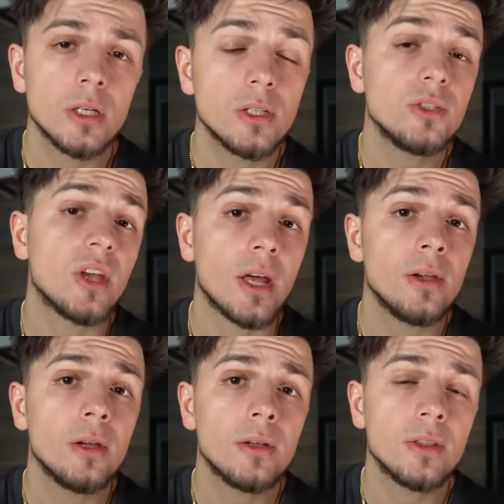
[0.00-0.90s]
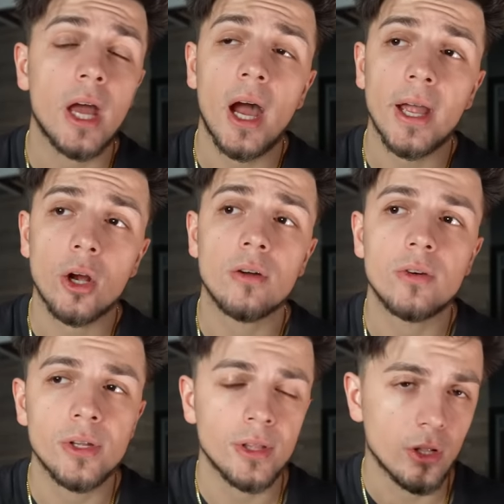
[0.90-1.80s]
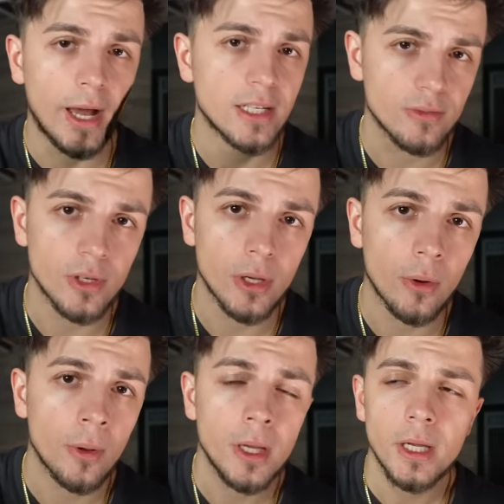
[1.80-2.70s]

said that I covered in the last video.